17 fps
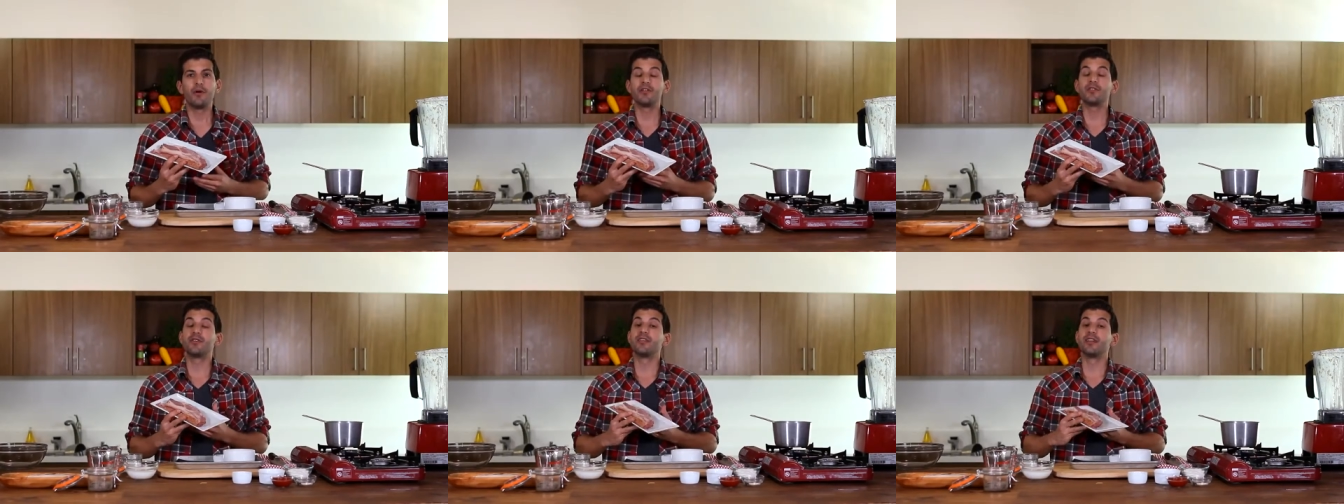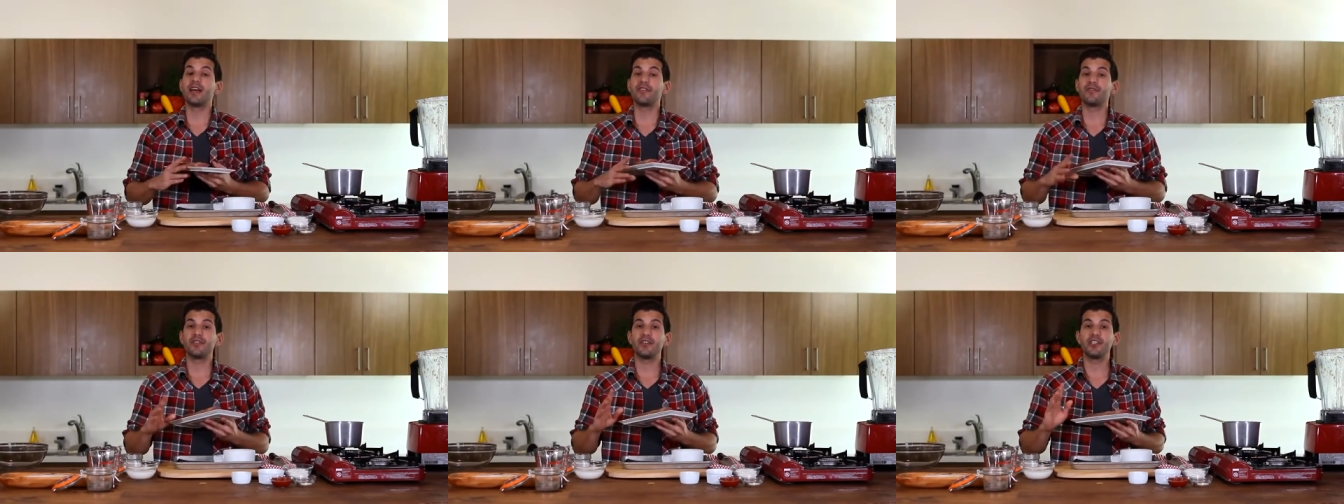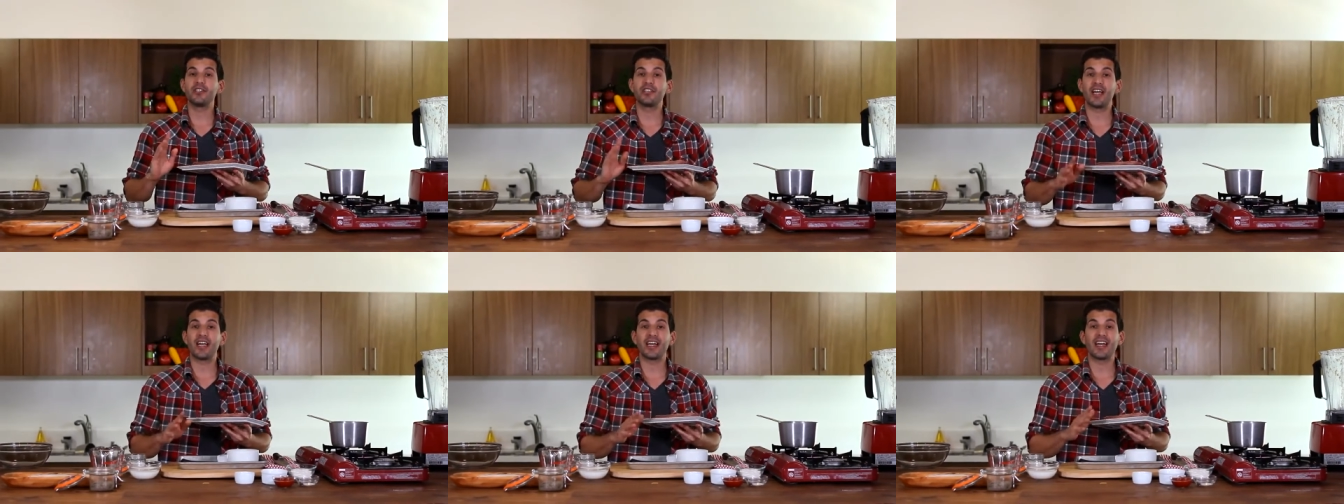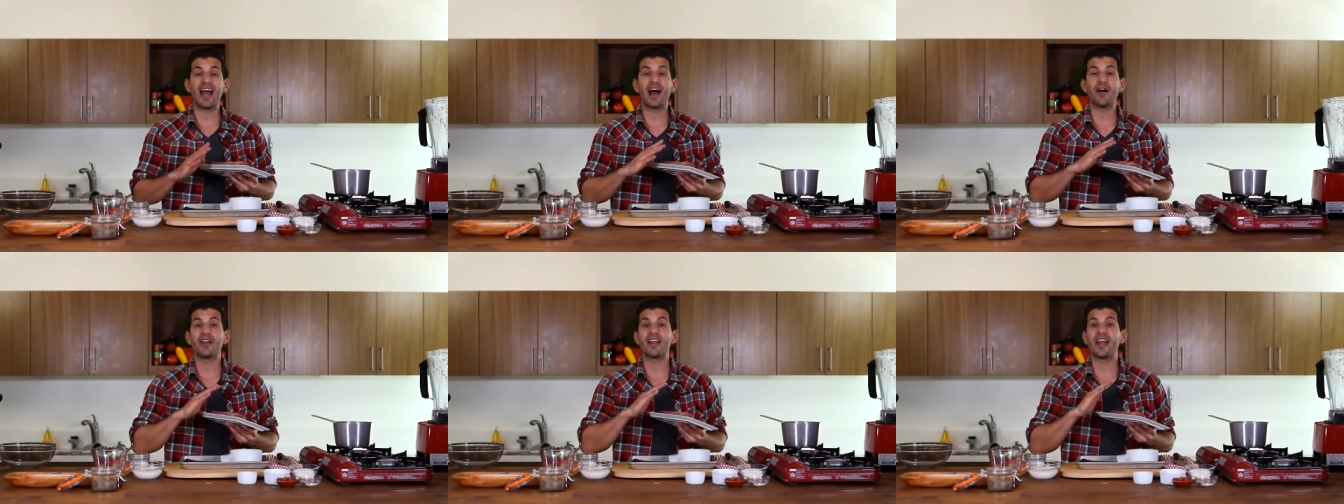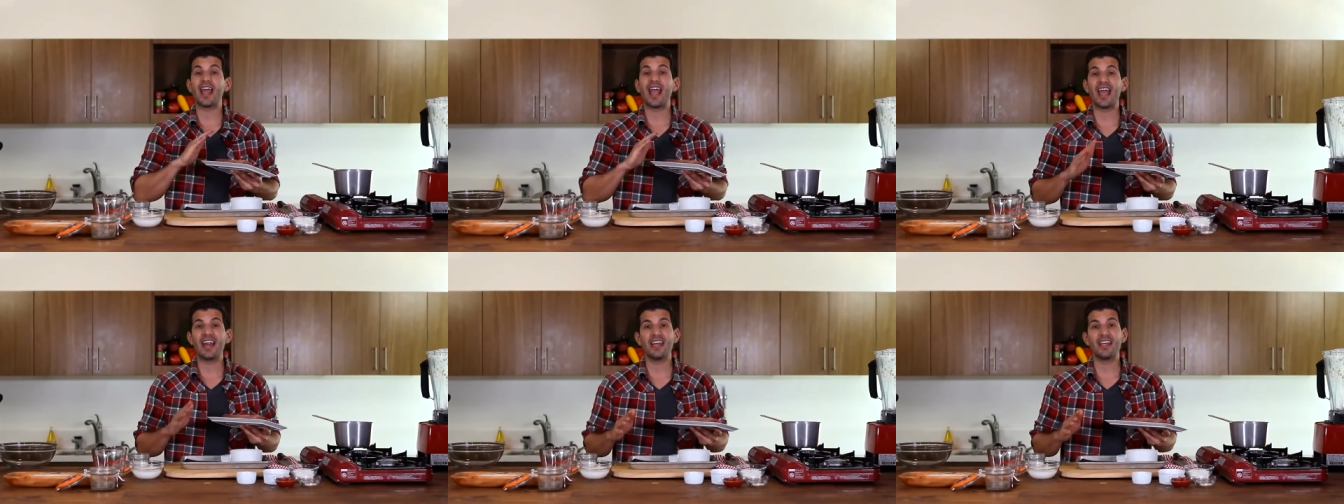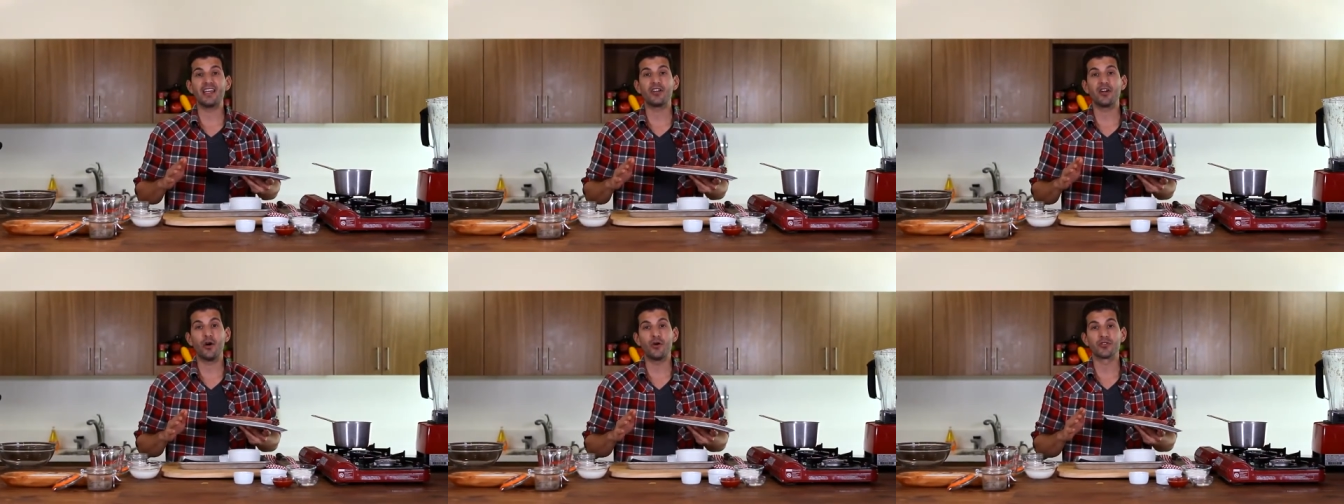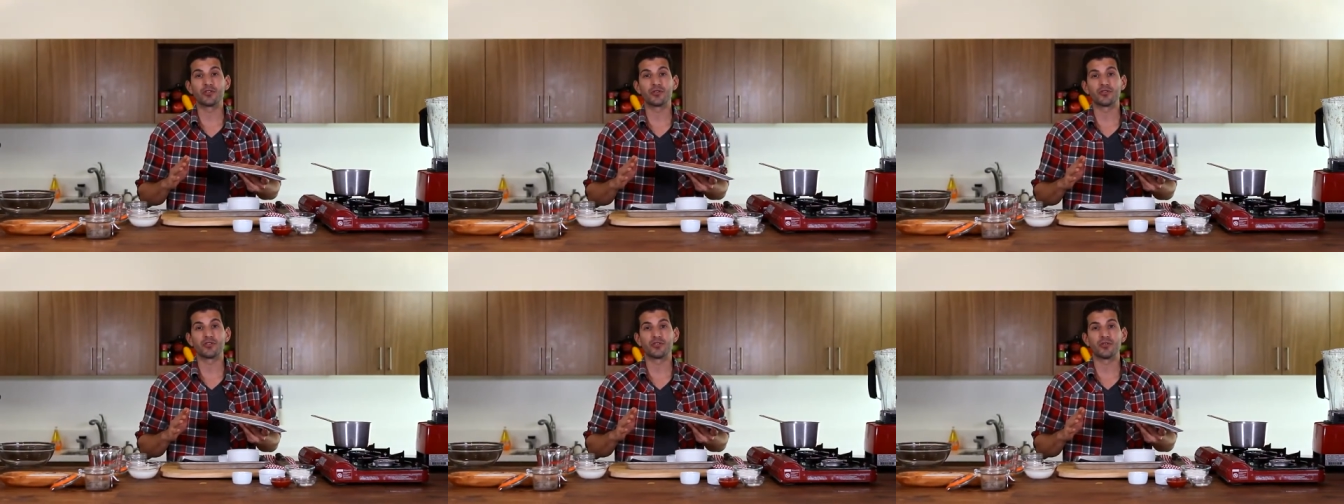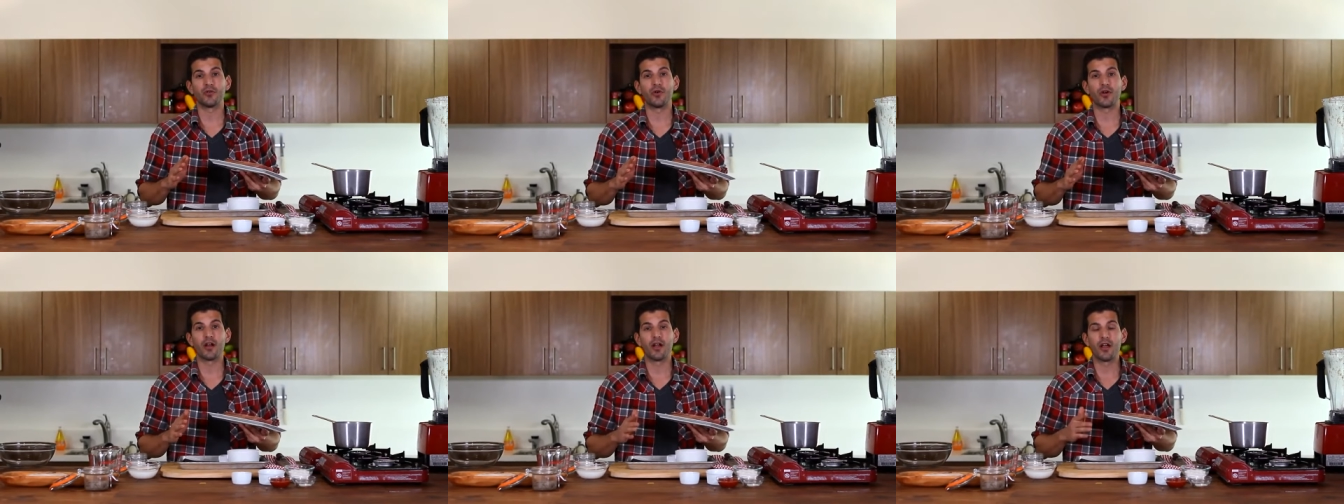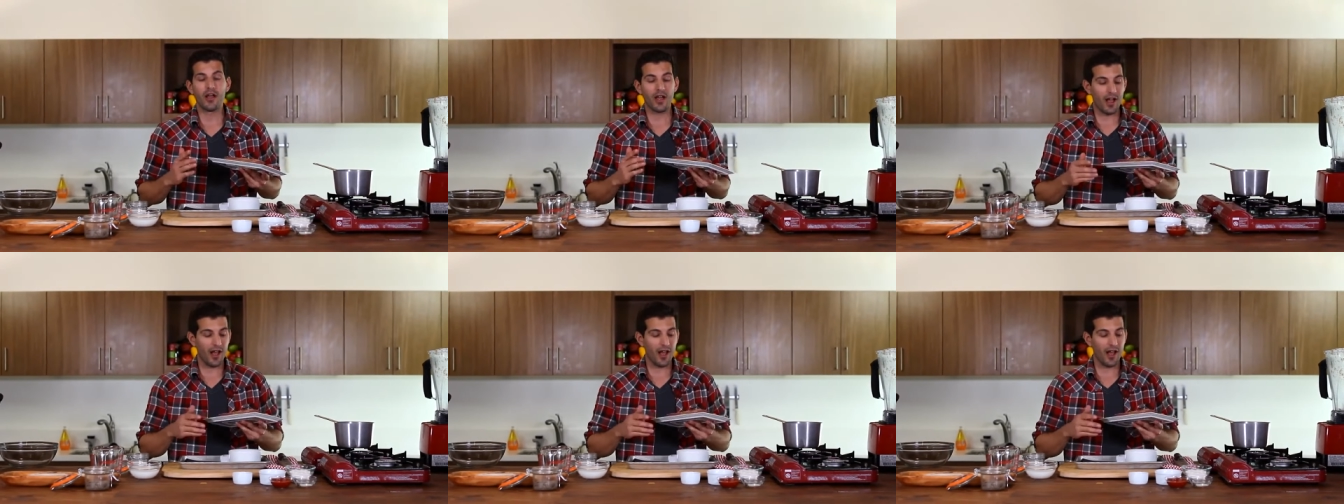but you can definitely check it out at any kosher store.